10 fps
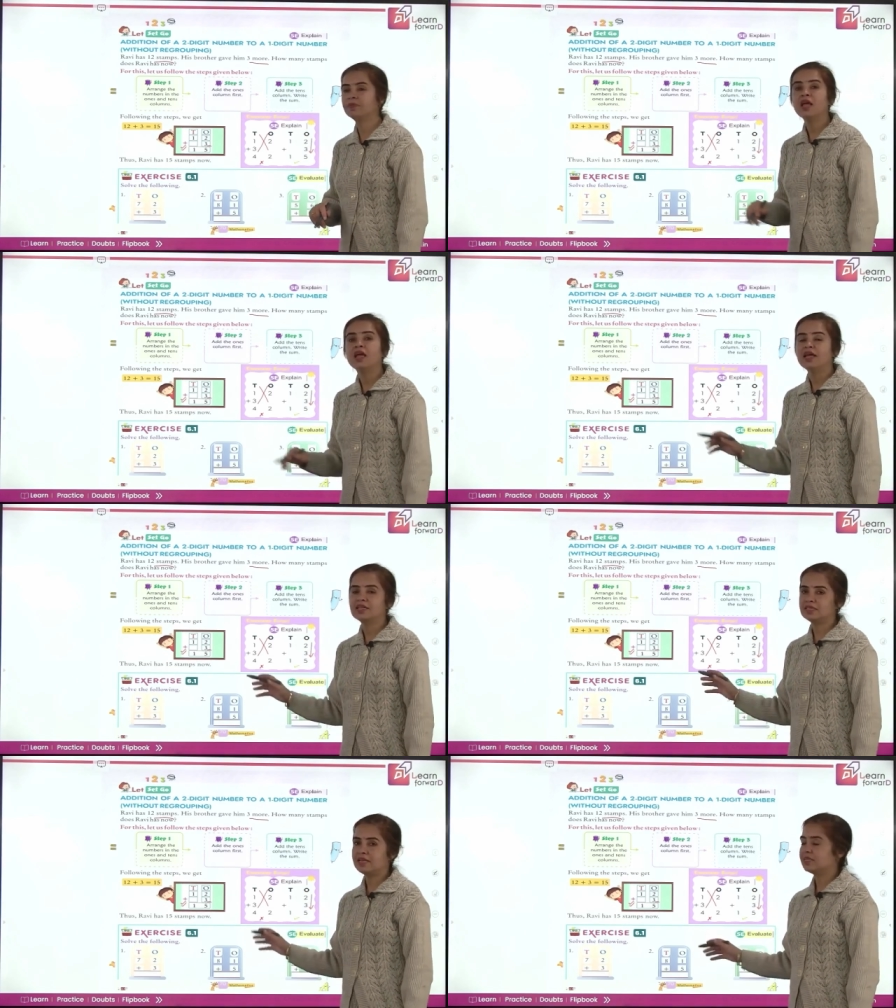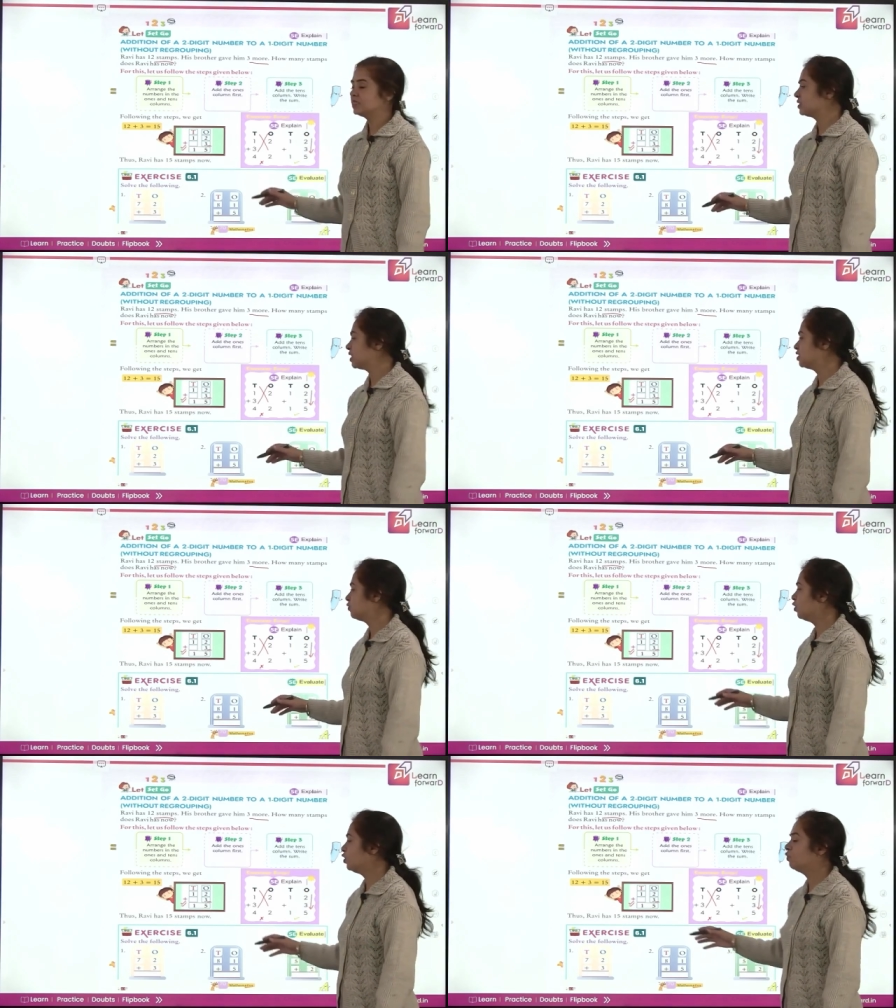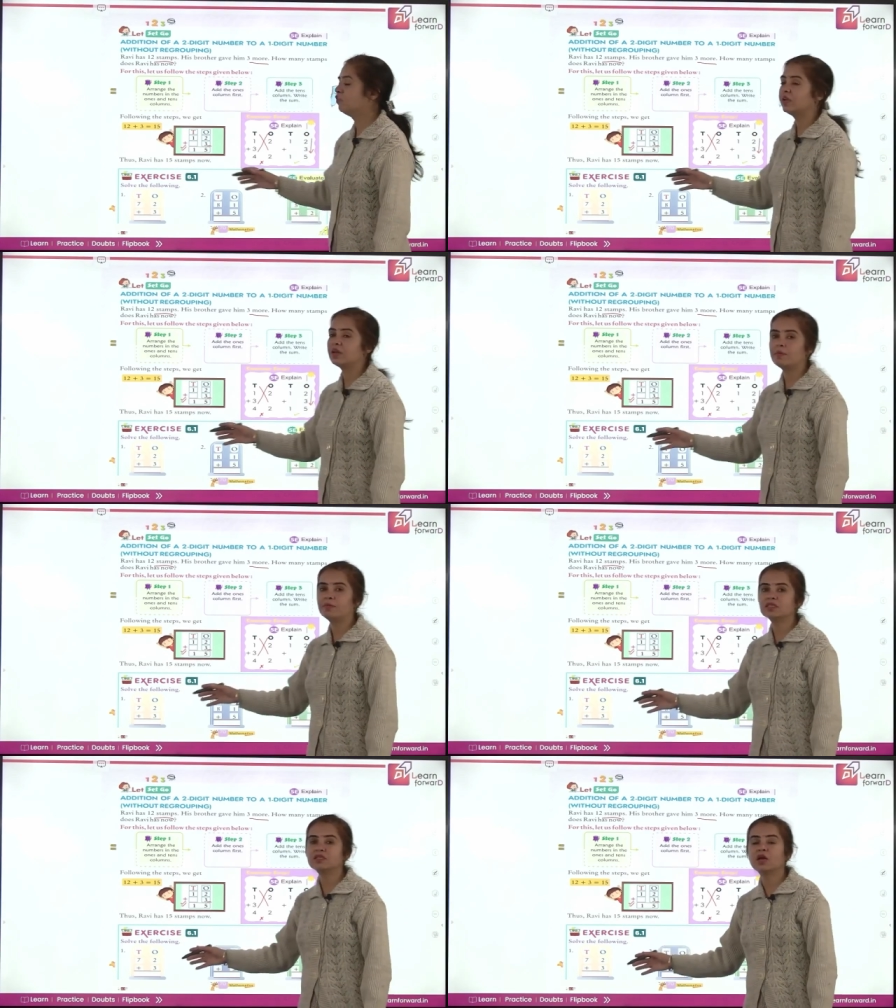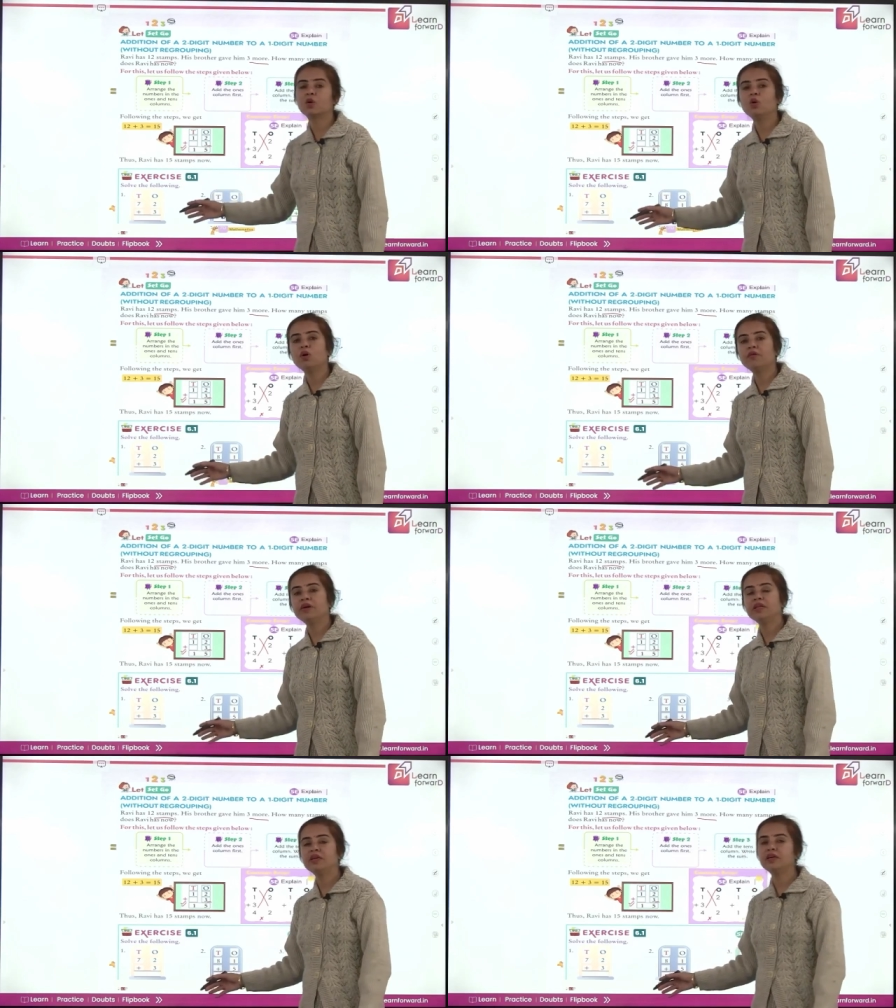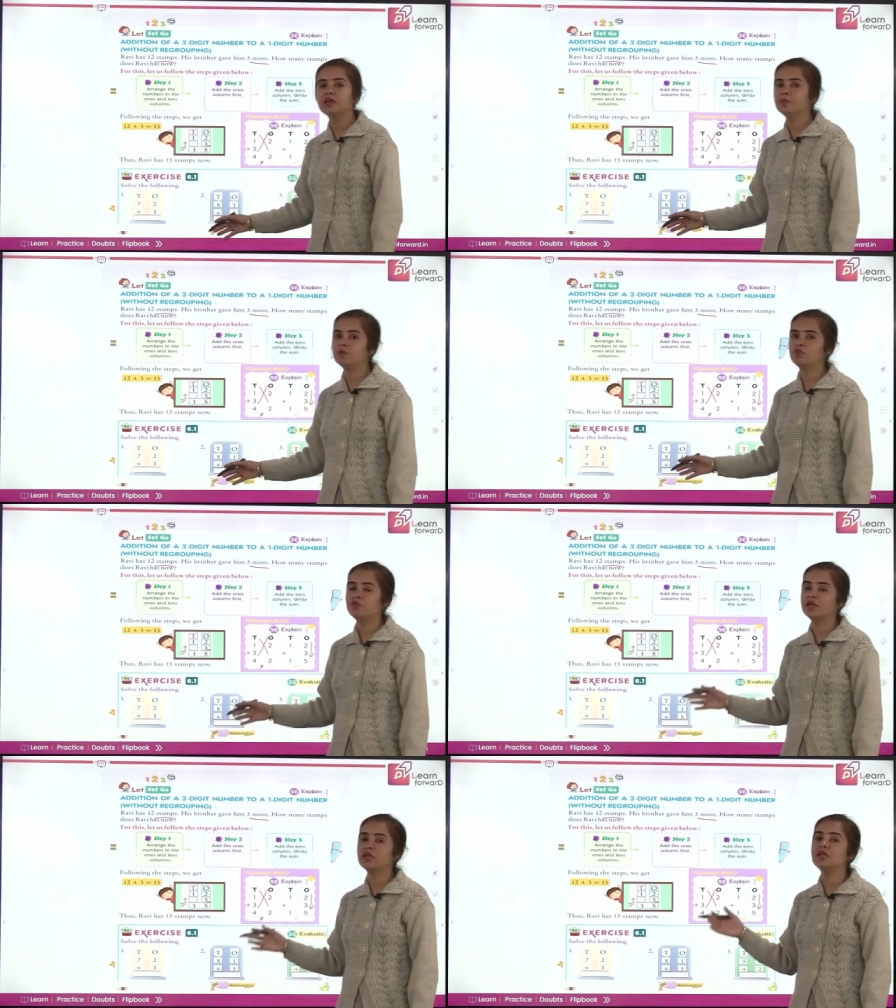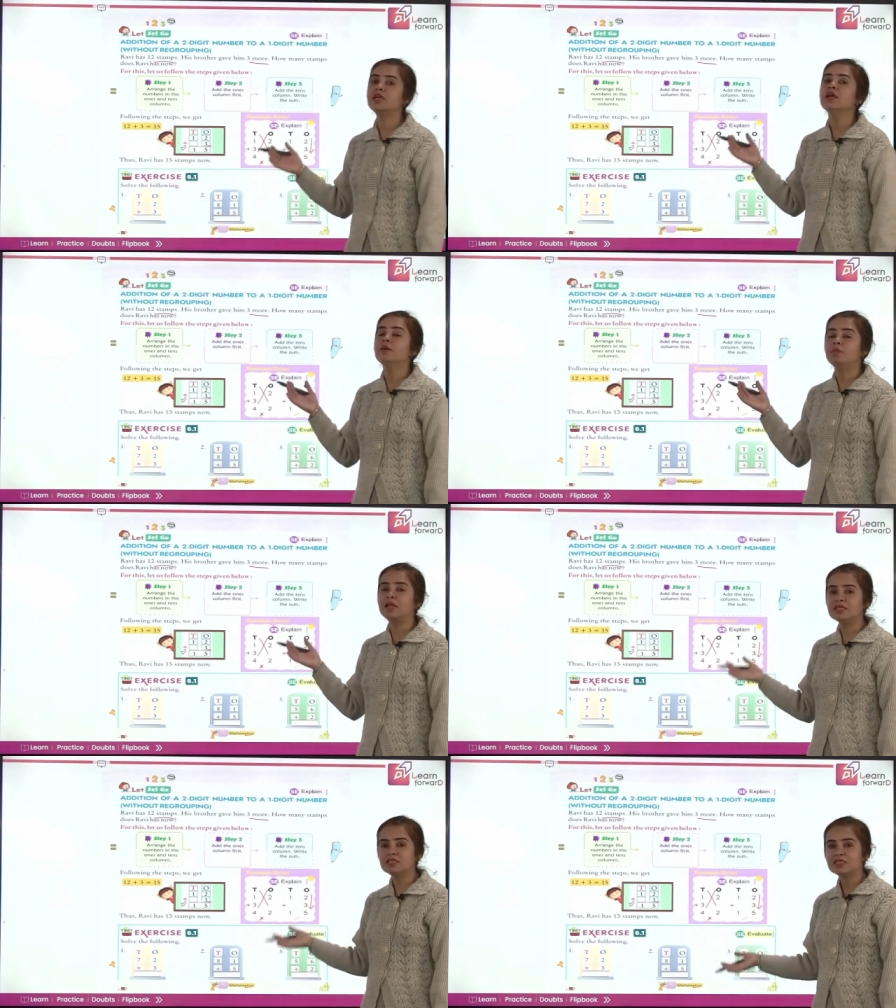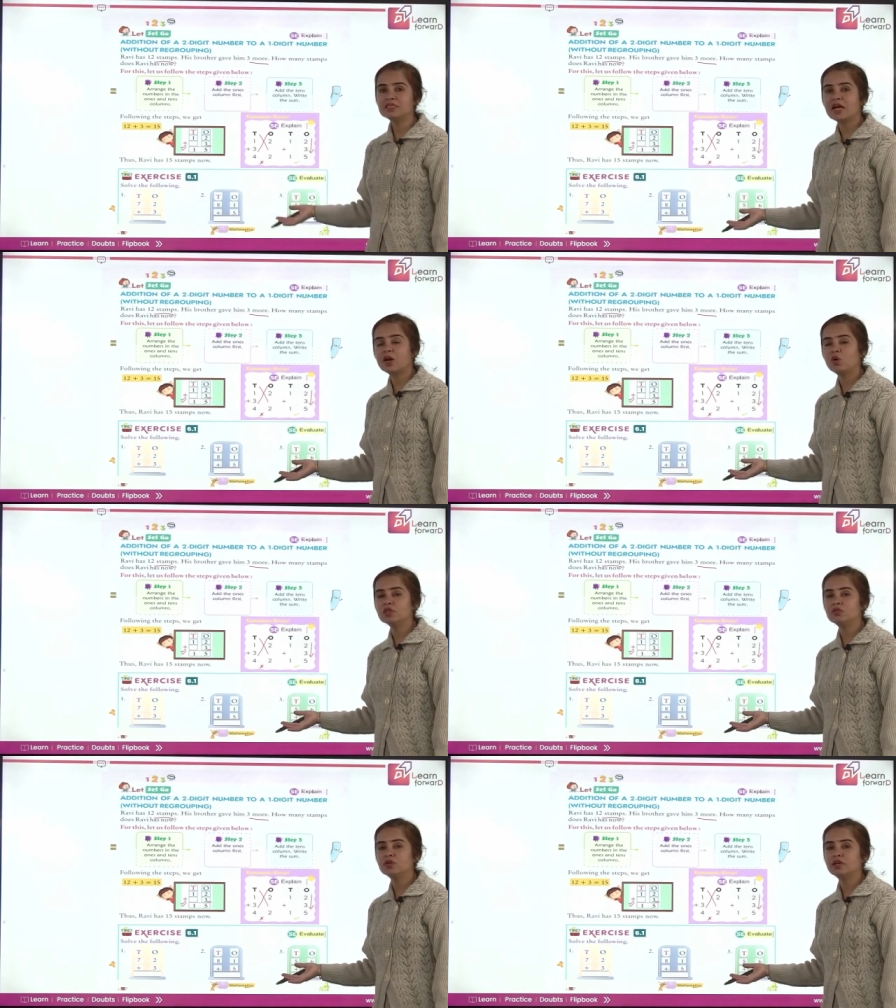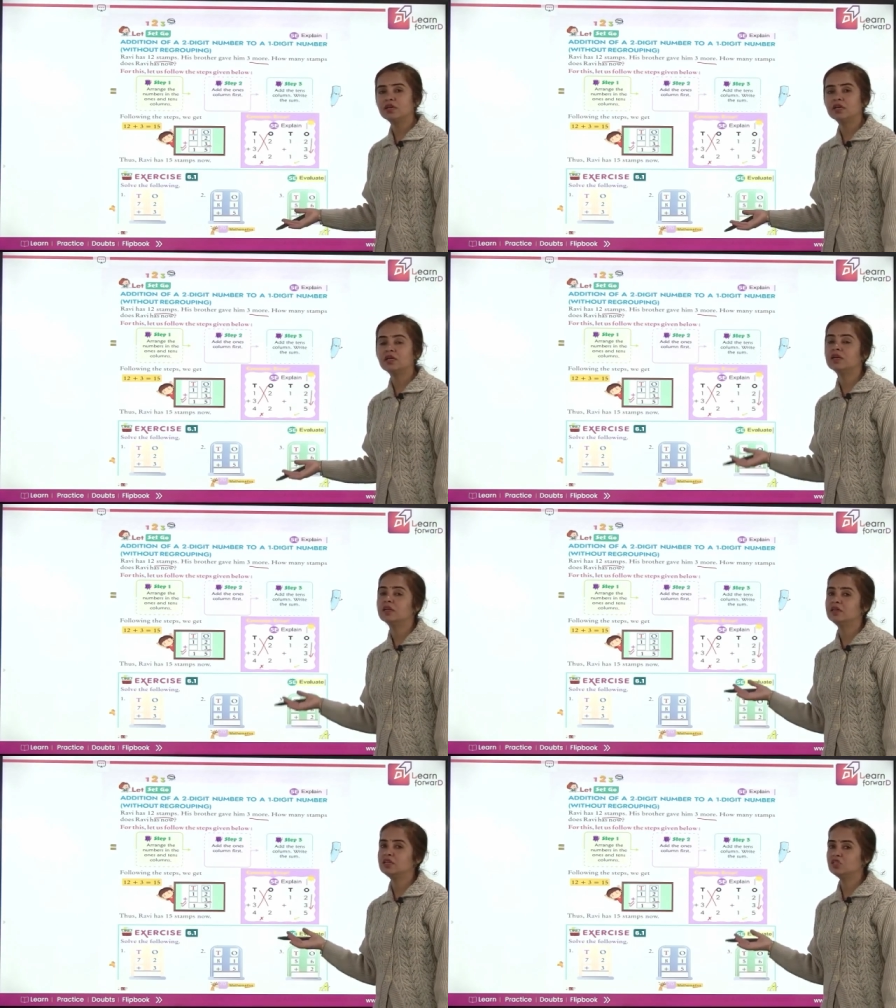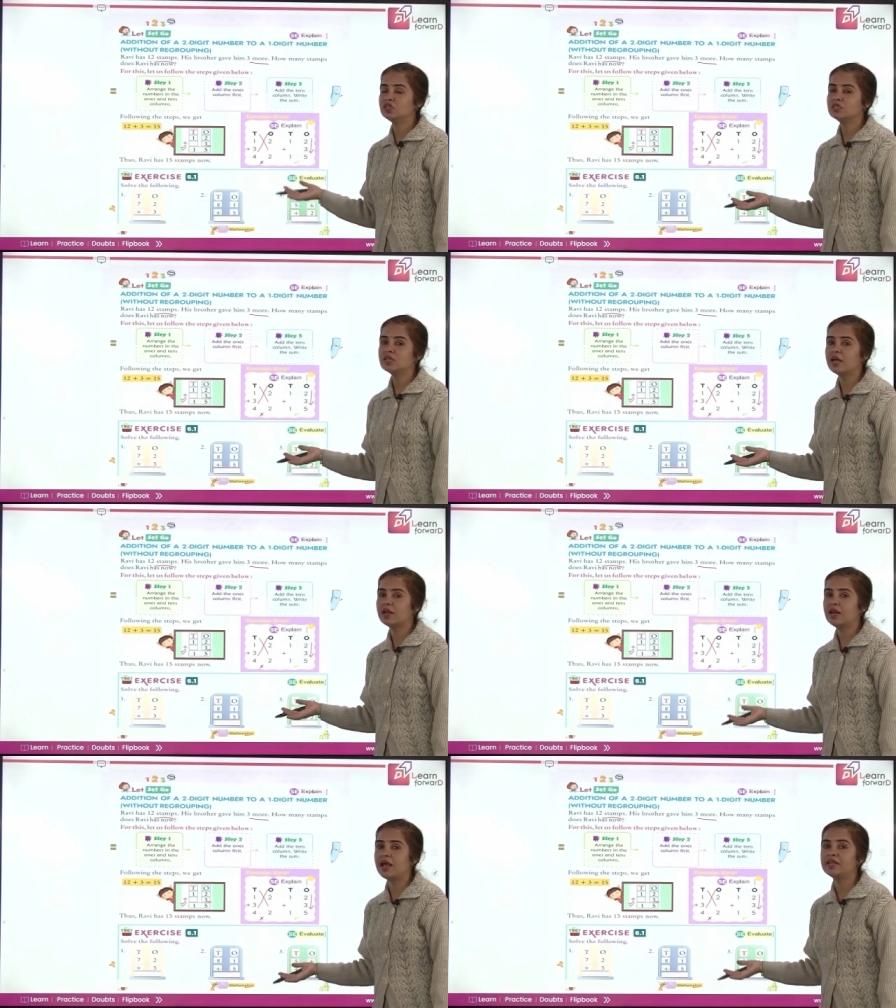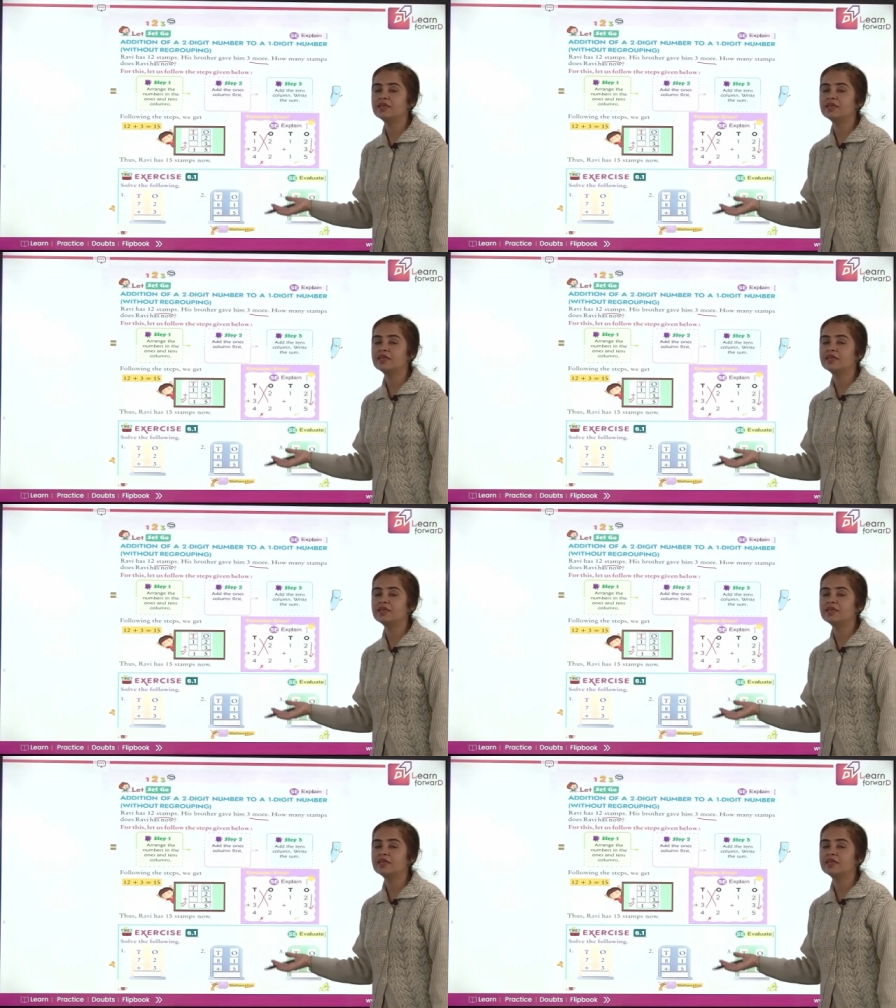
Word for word: Here's an exercise for you where numbers are already written perfectly, places are also written, digits are aligned,